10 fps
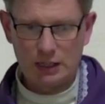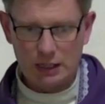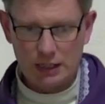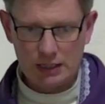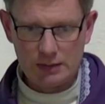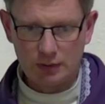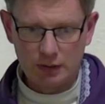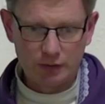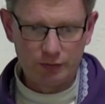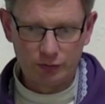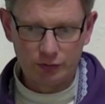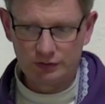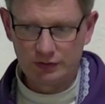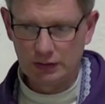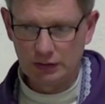he will
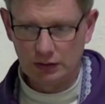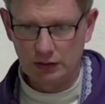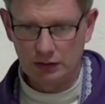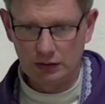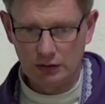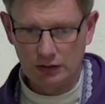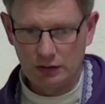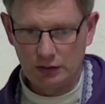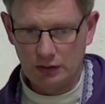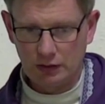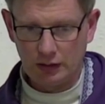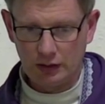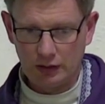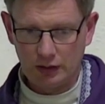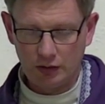fulfill
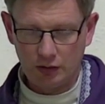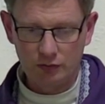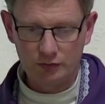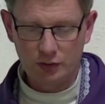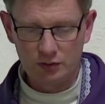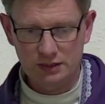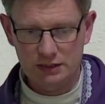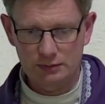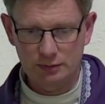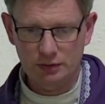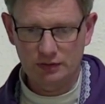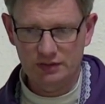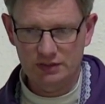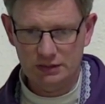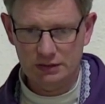all of the Old Testament
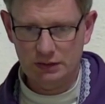prophecies